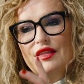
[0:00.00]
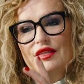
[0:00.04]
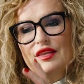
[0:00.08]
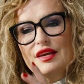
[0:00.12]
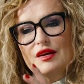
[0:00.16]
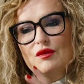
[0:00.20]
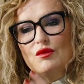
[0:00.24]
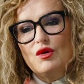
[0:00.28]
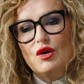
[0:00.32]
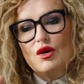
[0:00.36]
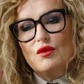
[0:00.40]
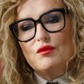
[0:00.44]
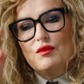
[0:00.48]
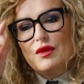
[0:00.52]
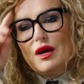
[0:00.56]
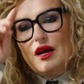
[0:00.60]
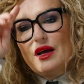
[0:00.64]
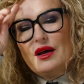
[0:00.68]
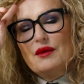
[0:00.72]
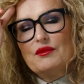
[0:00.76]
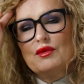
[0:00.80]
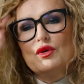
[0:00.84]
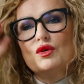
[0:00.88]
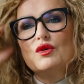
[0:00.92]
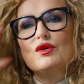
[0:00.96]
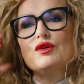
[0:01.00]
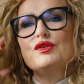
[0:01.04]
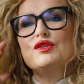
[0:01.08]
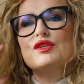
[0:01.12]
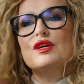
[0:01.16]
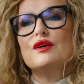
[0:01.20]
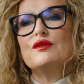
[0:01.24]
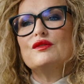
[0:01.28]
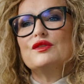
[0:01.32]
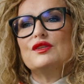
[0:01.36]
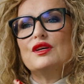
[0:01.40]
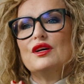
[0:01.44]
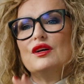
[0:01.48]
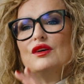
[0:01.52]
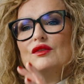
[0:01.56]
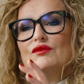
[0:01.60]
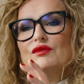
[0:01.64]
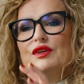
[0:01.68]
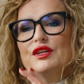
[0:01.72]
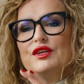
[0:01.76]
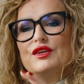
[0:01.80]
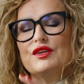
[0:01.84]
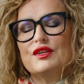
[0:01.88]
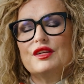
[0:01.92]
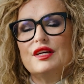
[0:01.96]
I think what also is a
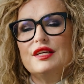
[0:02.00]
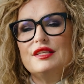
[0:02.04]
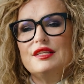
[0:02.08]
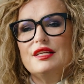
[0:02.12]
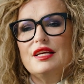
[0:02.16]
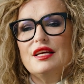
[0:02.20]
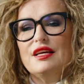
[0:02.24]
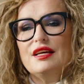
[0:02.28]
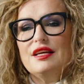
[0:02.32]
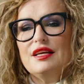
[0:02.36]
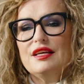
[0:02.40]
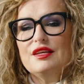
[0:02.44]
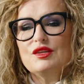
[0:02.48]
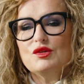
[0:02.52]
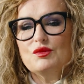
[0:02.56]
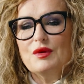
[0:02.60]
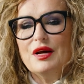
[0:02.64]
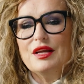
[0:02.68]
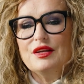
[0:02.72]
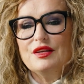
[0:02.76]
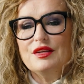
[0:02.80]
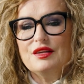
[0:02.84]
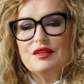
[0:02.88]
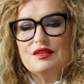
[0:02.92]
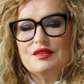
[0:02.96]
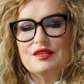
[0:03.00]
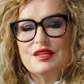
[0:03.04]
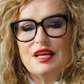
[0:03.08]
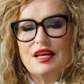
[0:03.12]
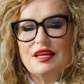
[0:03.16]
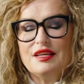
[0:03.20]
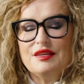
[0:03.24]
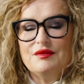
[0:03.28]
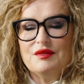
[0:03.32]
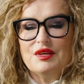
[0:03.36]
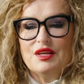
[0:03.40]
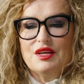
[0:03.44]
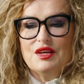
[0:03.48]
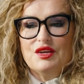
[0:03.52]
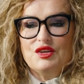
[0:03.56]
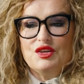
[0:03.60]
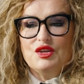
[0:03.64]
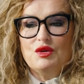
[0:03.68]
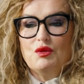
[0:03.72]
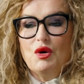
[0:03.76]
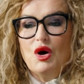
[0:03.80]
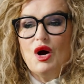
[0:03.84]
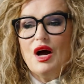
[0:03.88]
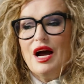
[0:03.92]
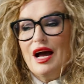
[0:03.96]
really good idea is when, say,
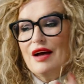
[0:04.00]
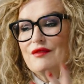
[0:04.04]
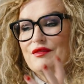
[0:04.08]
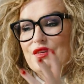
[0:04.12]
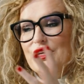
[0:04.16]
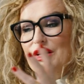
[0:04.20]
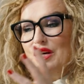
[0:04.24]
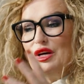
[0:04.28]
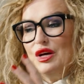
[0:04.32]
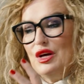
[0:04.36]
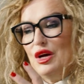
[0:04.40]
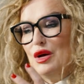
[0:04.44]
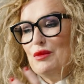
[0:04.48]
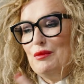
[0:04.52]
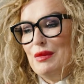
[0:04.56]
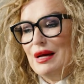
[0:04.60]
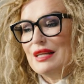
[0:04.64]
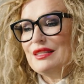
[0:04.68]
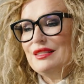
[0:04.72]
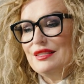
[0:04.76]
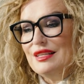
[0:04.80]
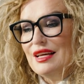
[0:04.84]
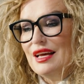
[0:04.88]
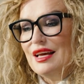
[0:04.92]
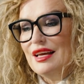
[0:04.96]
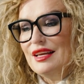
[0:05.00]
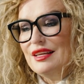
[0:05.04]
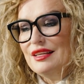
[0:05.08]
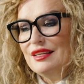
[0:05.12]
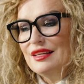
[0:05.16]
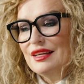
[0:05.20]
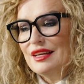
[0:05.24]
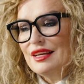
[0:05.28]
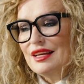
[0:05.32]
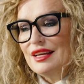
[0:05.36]
you are having a bad day,